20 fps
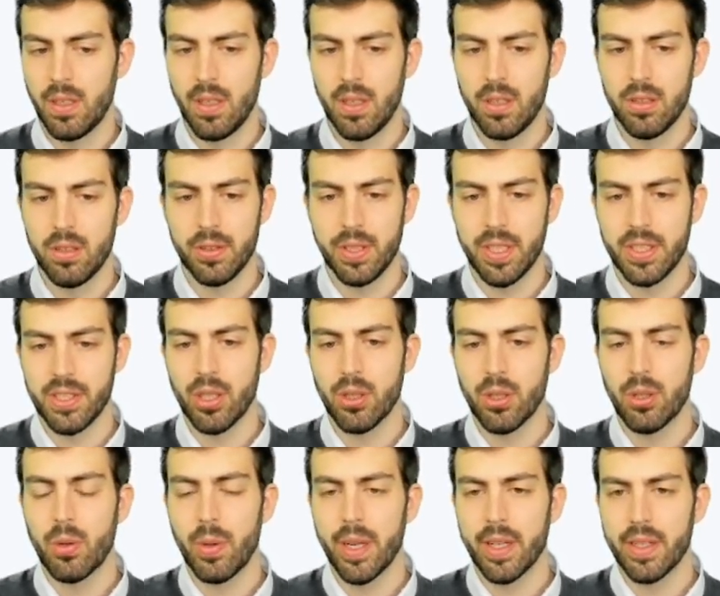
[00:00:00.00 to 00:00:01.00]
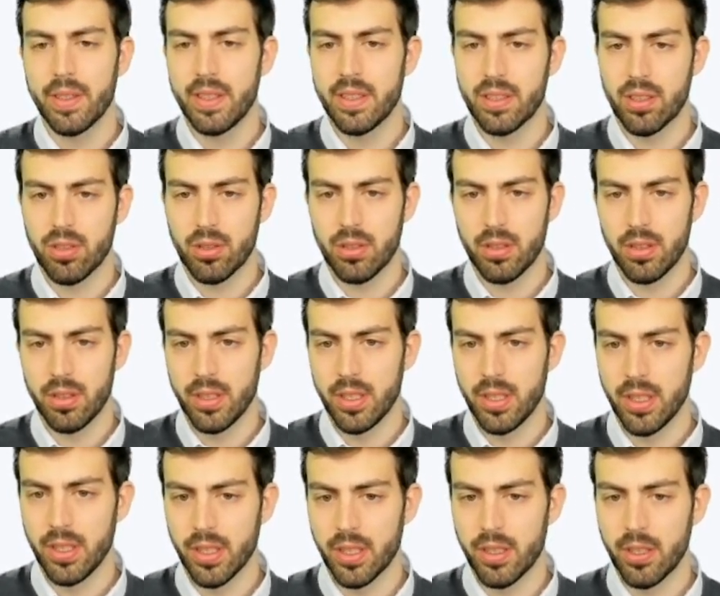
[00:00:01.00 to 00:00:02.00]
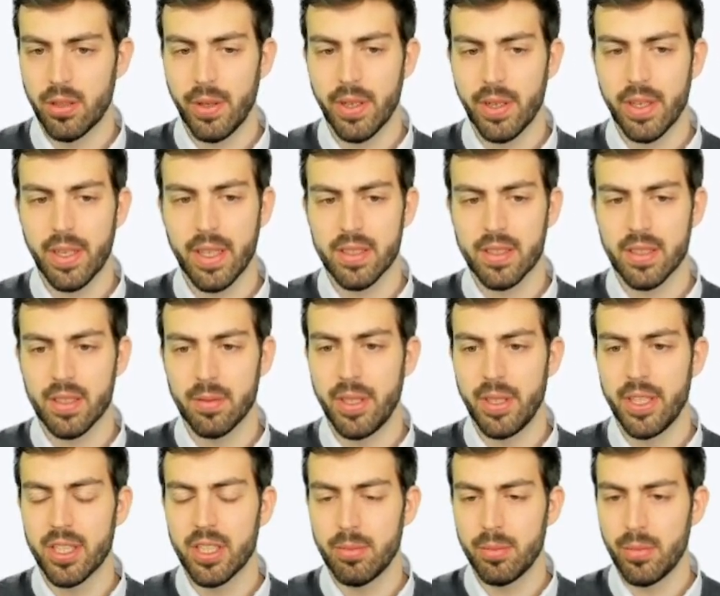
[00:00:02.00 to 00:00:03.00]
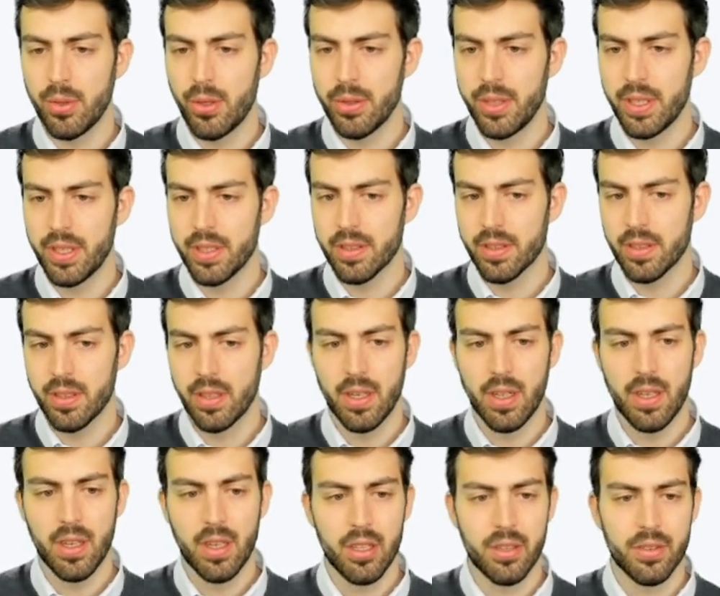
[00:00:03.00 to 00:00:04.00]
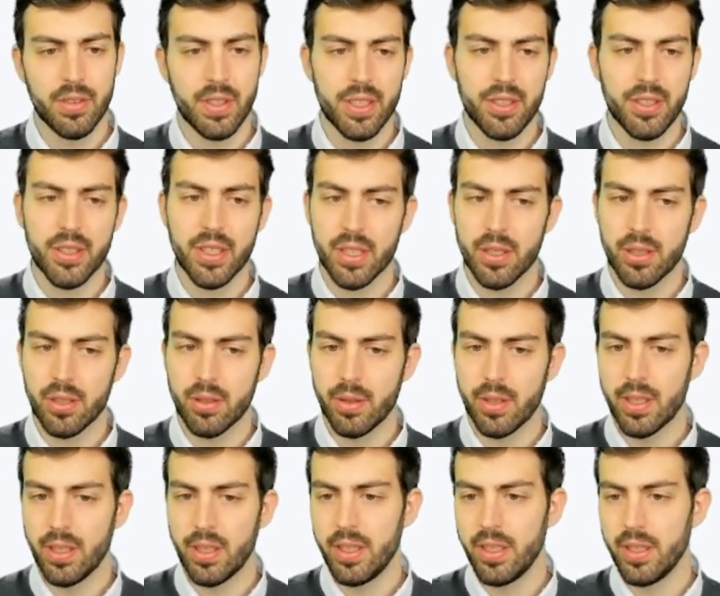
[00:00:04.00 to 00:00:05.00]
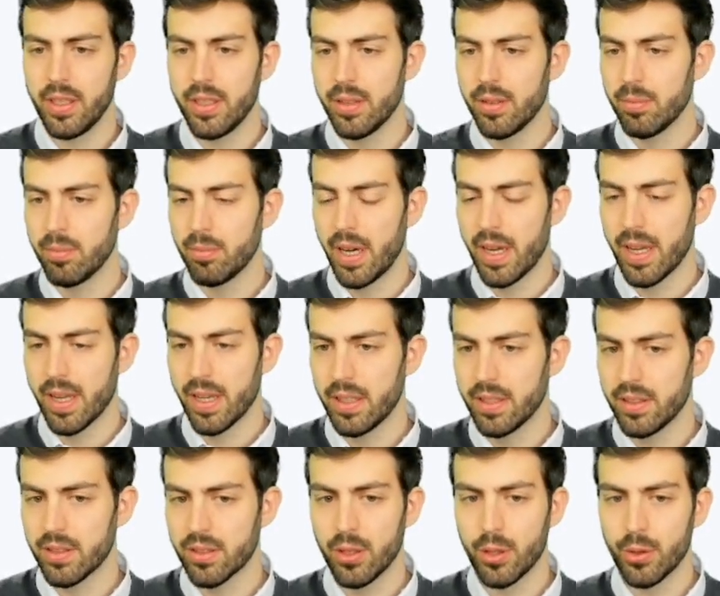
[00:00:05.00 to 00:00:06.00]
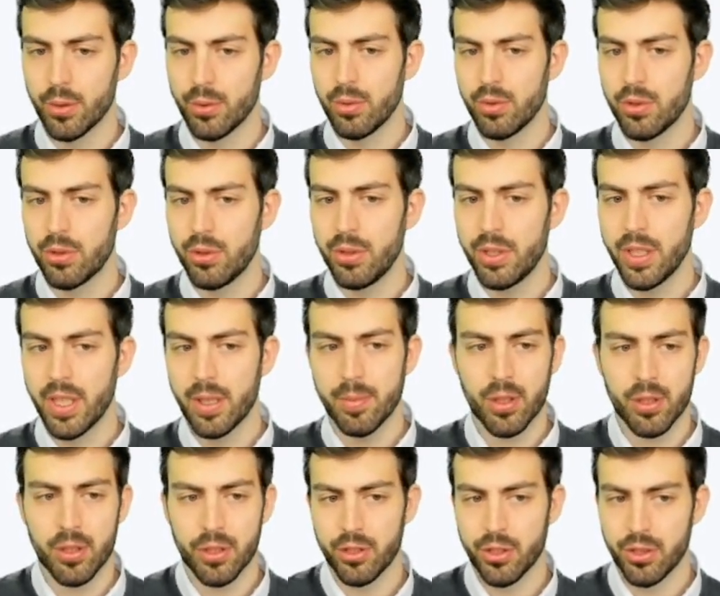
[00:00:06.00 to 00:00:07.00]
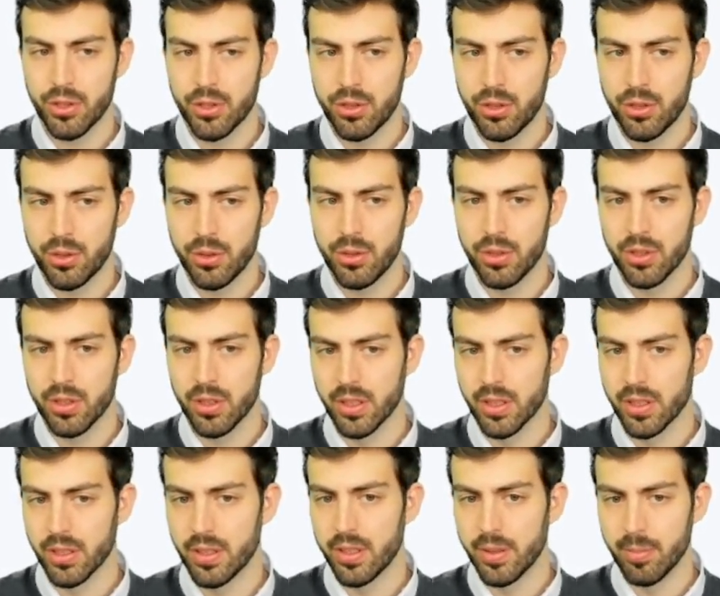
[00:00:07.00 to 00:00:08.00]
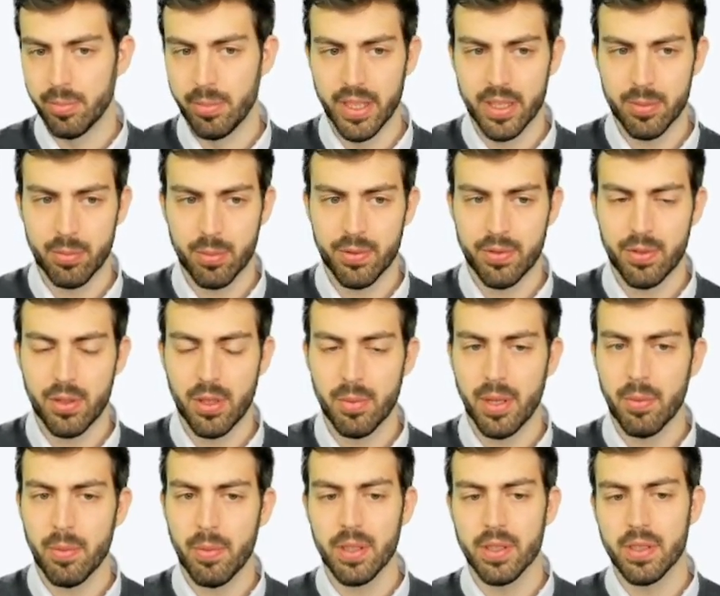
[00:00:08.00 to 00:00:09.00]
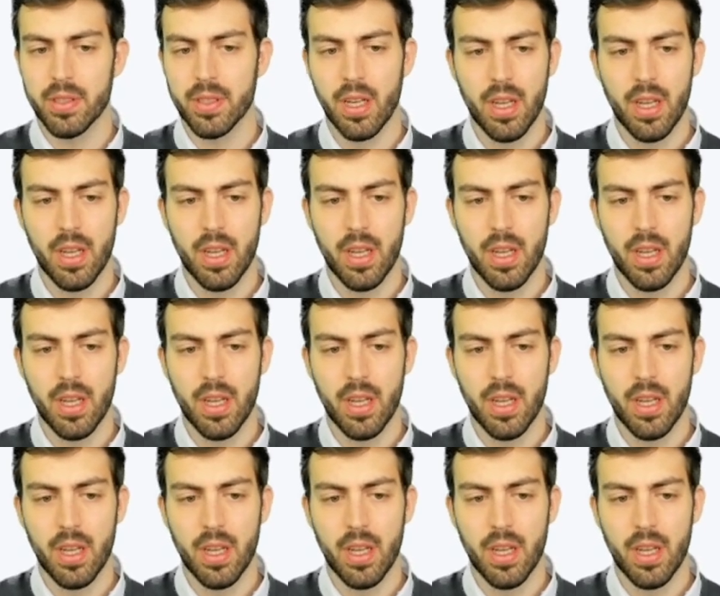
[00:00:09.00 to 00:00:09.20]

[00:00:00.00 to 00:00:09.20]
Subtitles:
So that's how quick this quick estimation mode is. Then you can quickly by hand go through them or just choose the best performing ones.